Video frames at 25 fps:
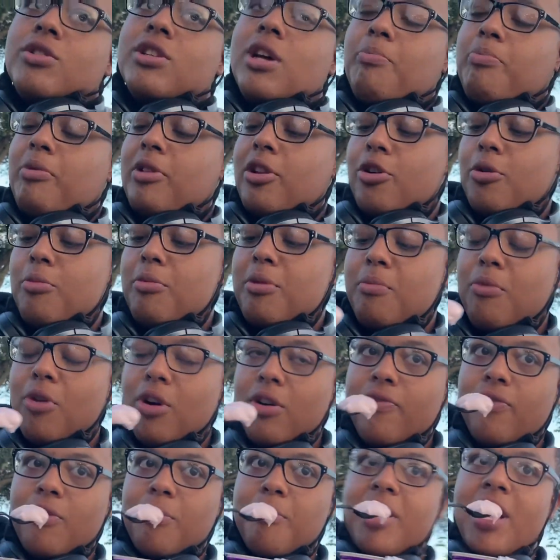up a little bit more
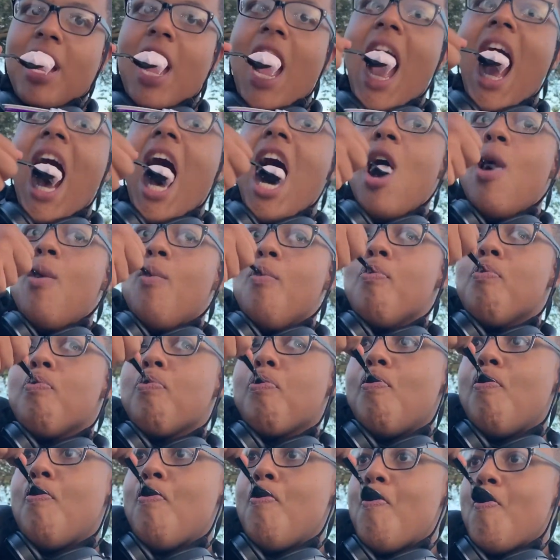for me. That's some
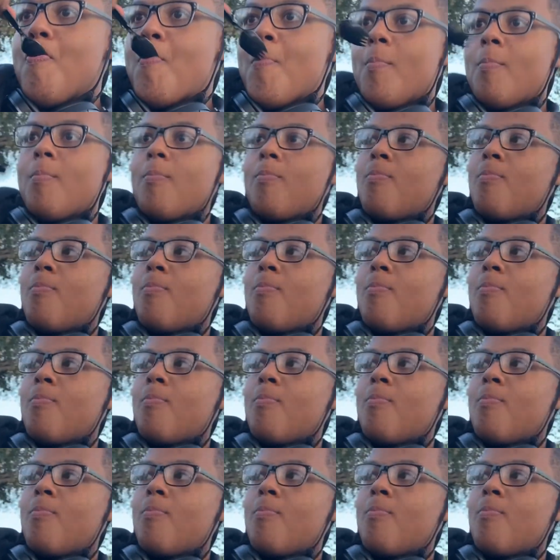fucking bullshit.